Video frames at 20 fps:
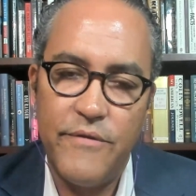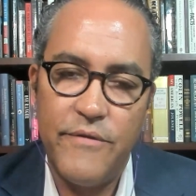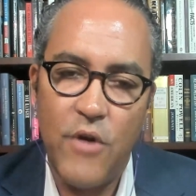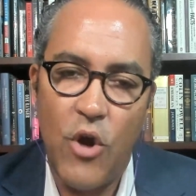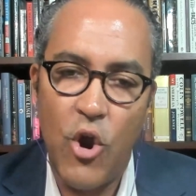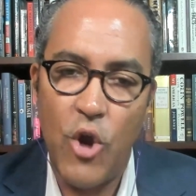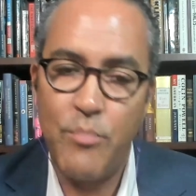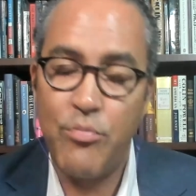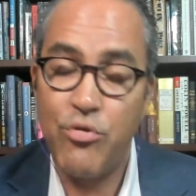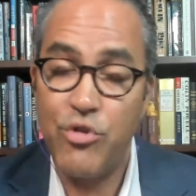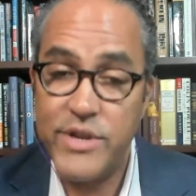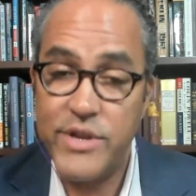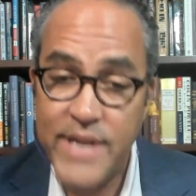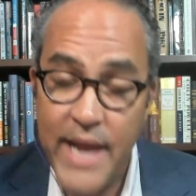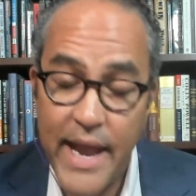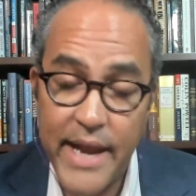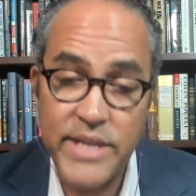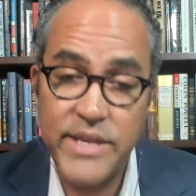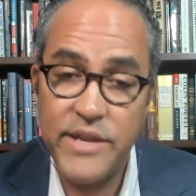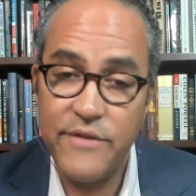our
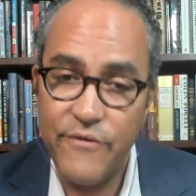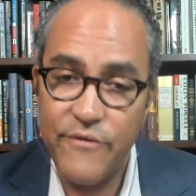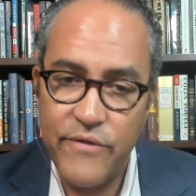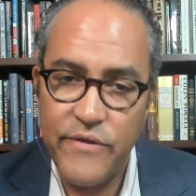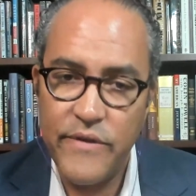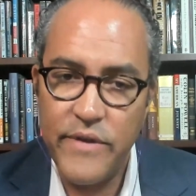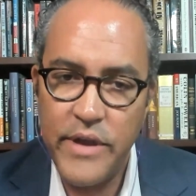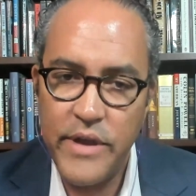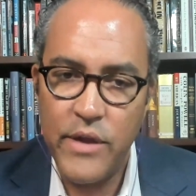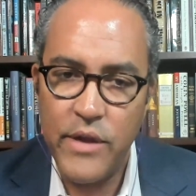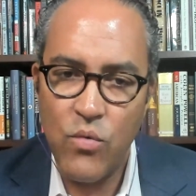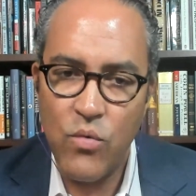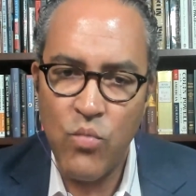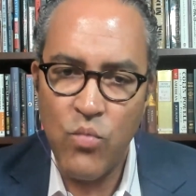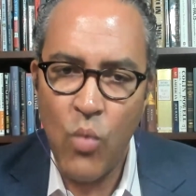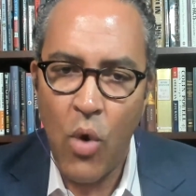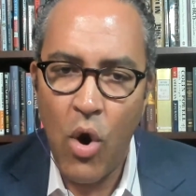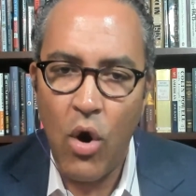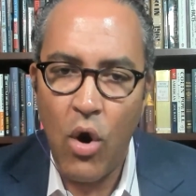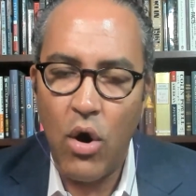protective, you know,
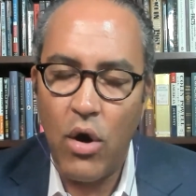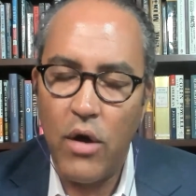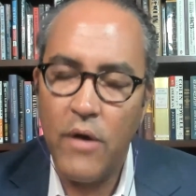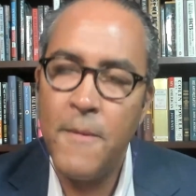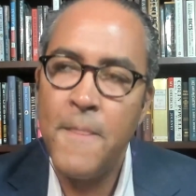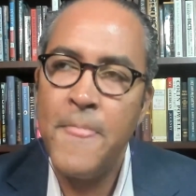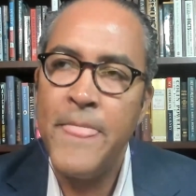wall.